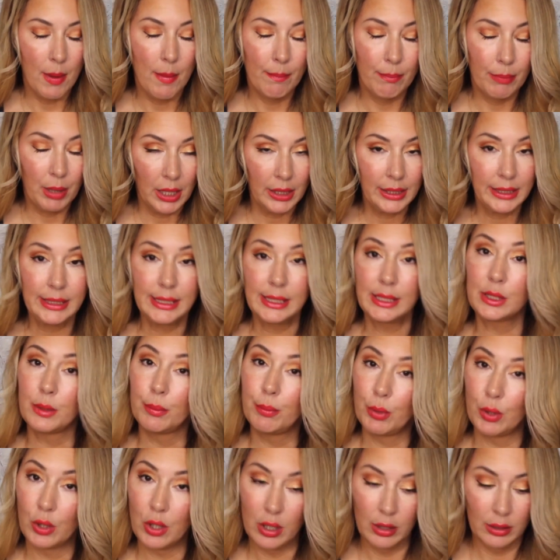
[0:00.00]
Buckets to
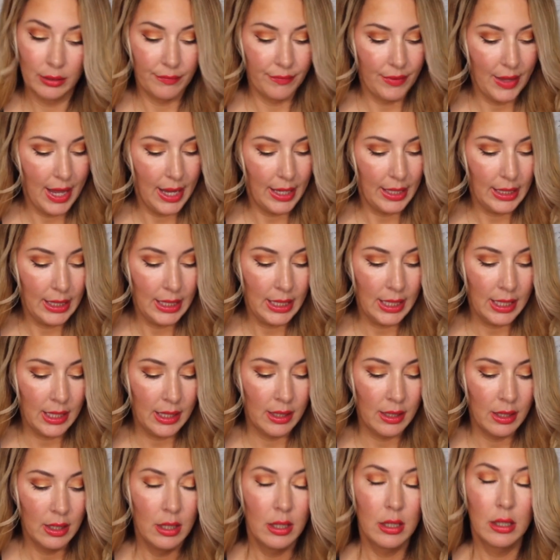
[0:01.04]
put all of that
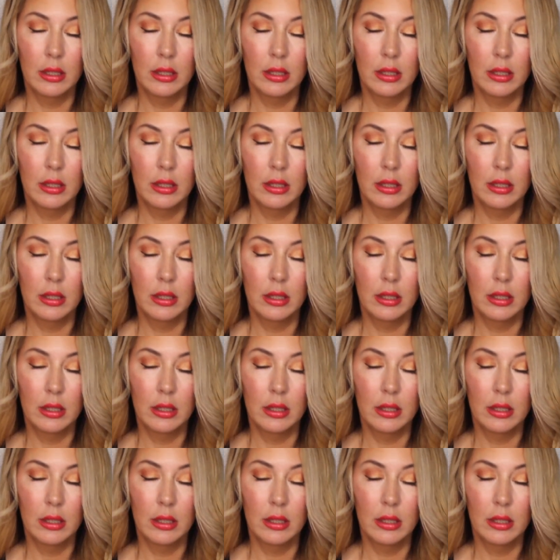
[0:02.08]
in,